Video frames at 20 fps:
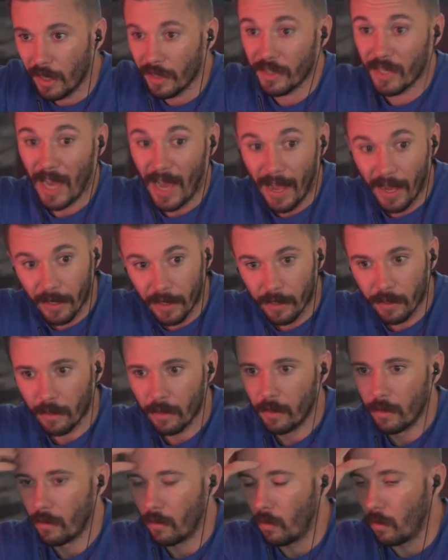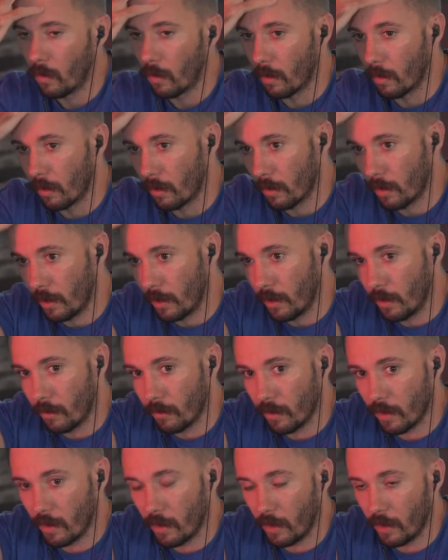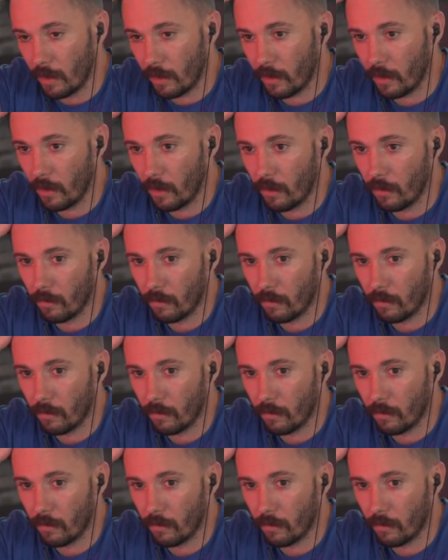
attack. Or this